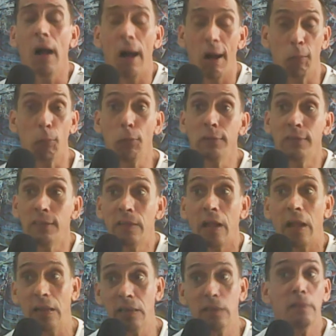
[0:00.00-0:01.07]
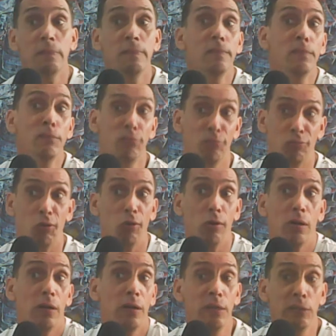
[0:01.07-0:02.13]
I was dead
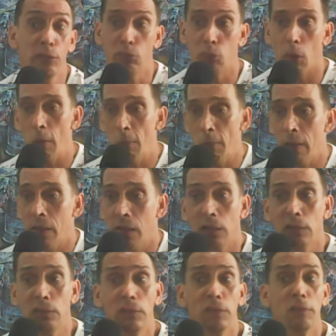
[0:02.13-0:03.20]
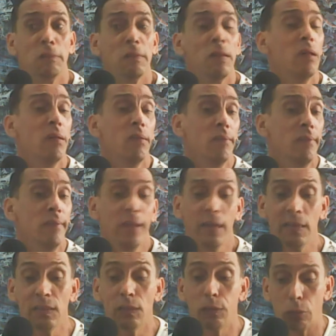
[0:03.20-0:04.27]
for twelve minutes,
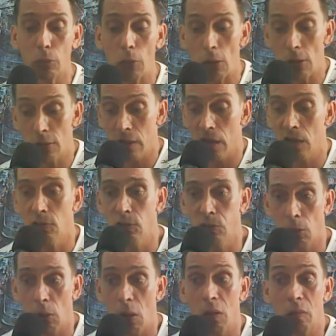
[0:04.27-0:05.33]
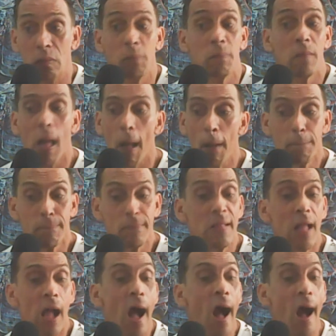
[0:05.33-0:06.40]
and so on and so on.
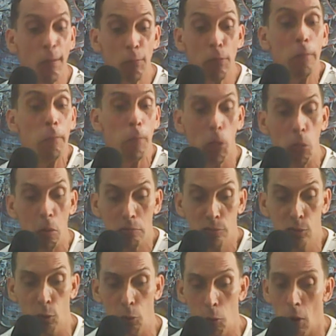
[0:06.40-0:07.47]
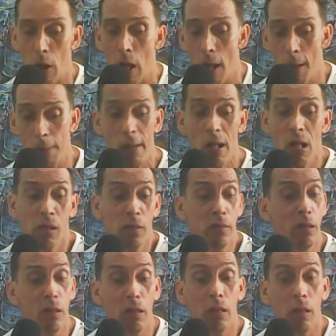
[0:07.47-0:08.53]
I will go do a,
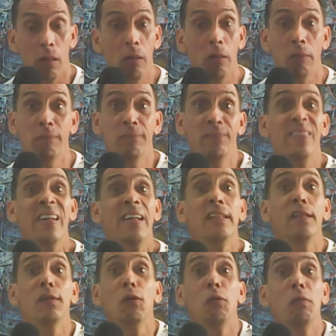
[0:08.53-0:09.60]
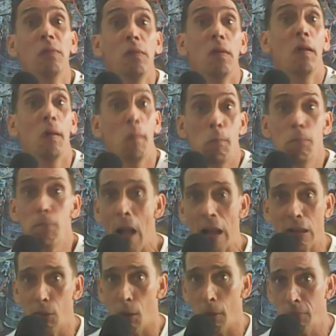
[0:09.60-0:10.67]
a video,
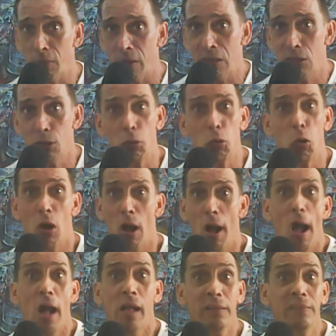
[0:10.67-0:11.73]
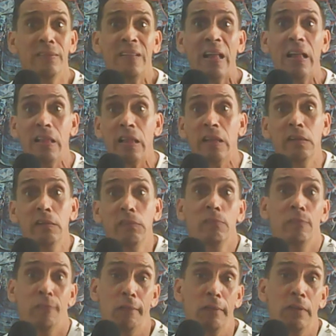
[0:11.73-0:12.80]
background video, telling
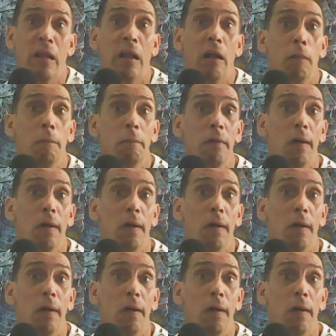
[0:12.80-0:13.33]
the